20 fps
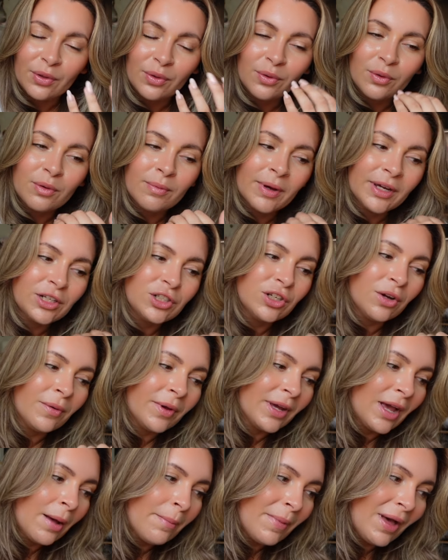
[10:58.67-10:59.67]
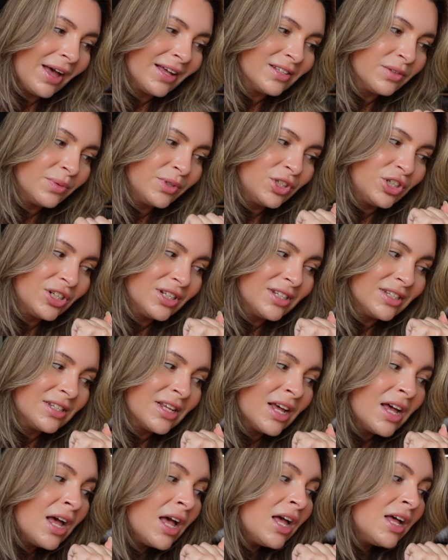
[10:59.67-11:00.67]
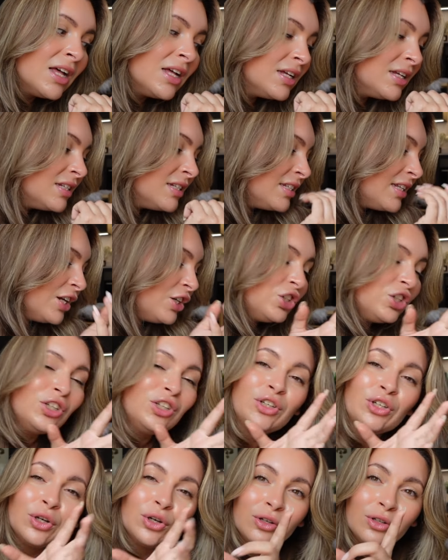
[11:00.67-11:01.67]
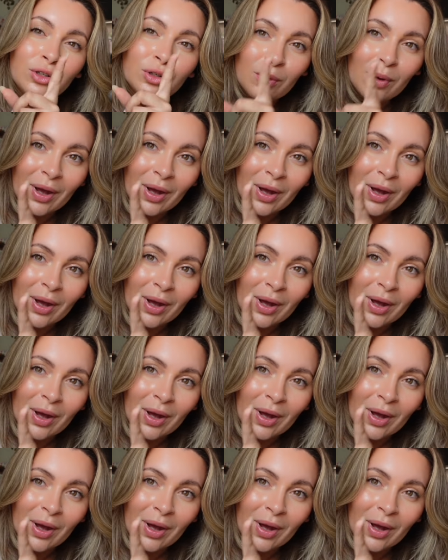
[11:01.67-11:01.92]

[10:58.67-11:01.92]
Who am I showing up as? Which is such a good